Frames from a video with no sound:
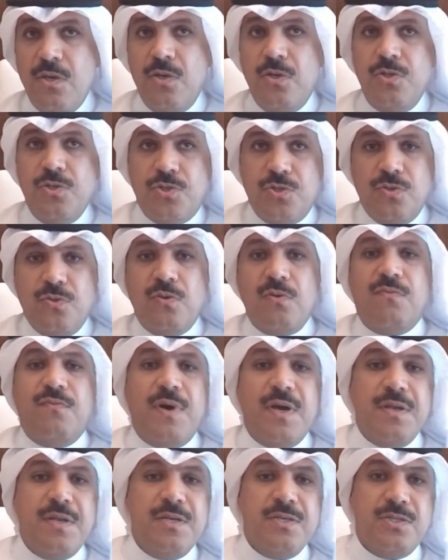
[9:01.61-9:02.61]
ensure
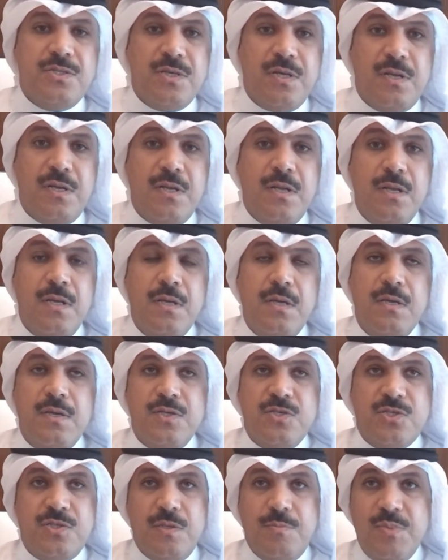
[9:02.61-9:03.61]
financial
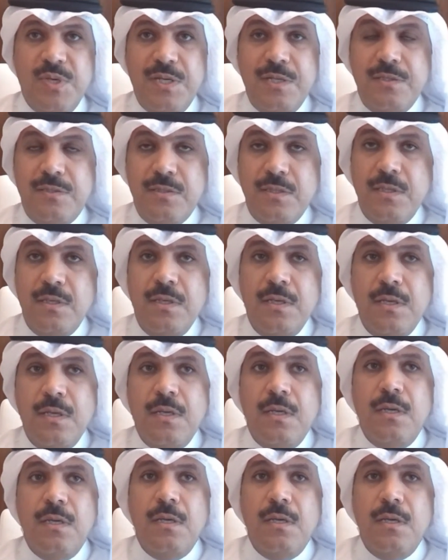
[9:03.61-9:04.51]
stability,